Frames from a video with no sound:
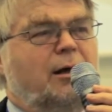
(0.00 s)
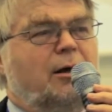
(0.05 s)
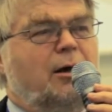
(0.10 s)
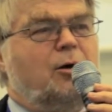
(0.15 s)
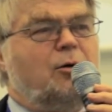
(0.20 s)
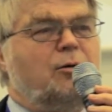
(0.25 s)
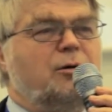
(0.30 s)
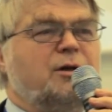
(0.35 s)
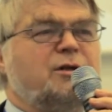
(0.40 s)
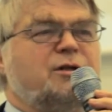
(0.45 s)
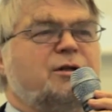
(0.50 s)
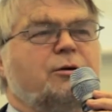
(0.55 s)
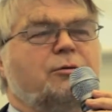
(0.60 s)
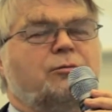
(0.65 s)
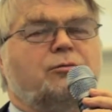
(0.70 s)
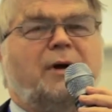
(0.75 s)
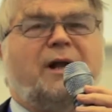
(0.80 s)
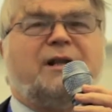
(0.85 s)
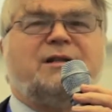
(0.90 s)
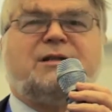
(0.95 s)
owners who
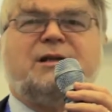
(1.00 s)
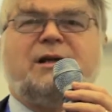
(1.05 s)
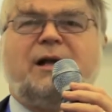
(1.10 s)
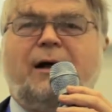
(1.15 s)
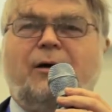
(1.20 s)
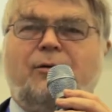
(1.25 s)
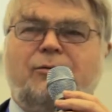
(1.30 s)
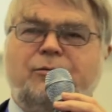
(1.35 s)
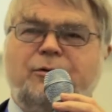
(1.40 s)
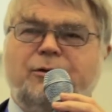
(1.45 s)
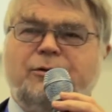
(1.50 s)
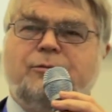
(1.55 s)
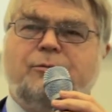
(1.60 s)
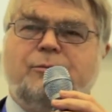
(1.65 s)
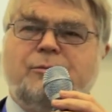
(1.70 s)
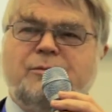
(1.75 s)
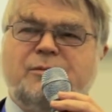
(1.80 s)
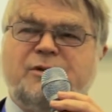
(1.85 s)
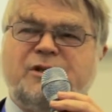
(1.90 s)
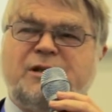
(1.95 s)
rented out
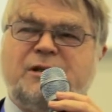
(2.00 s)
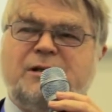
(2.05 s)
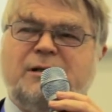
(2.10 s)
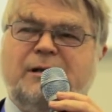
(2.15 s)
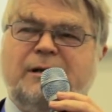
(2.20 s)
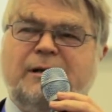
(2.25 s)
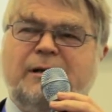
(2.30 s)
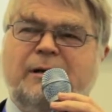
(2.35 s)
rooms